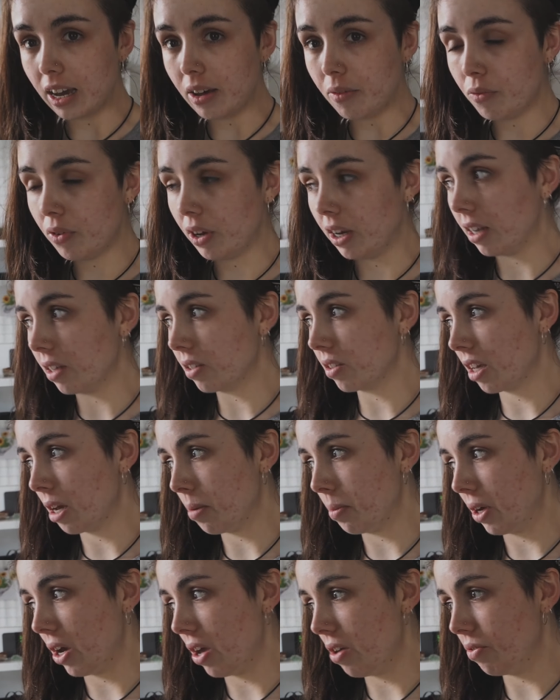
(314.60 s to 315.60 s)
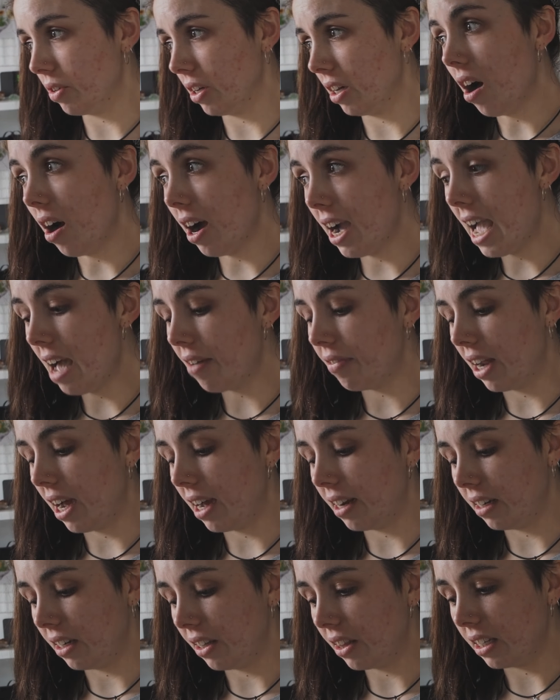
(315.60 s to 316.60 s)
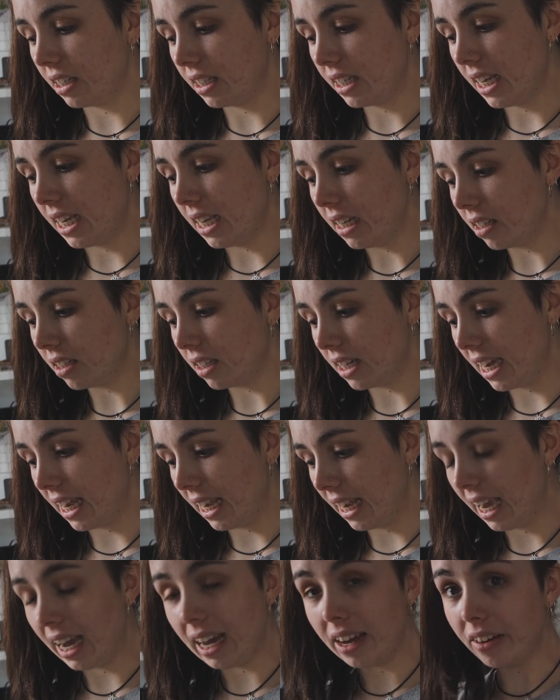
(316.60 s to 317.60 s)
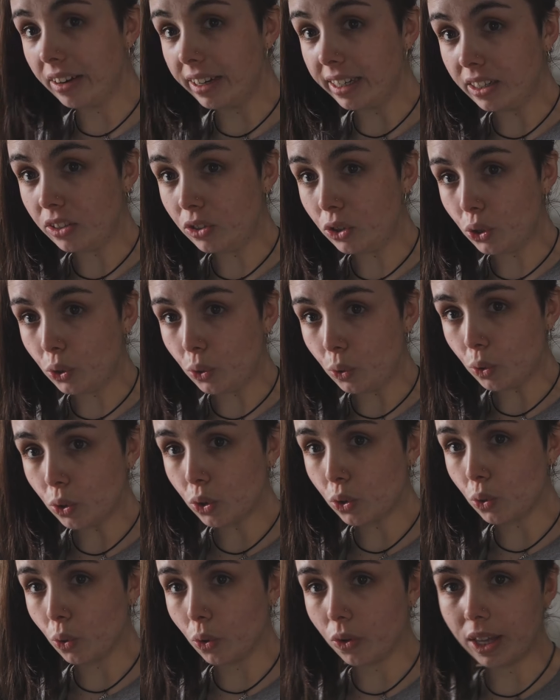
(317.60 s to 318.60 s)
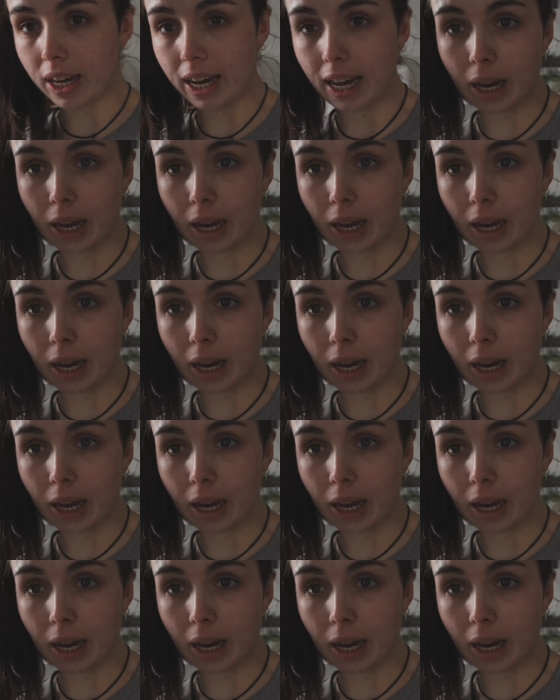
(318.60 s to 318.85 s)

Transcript: and Felix are coming over. I haven't had anything to eat today and I need to sort that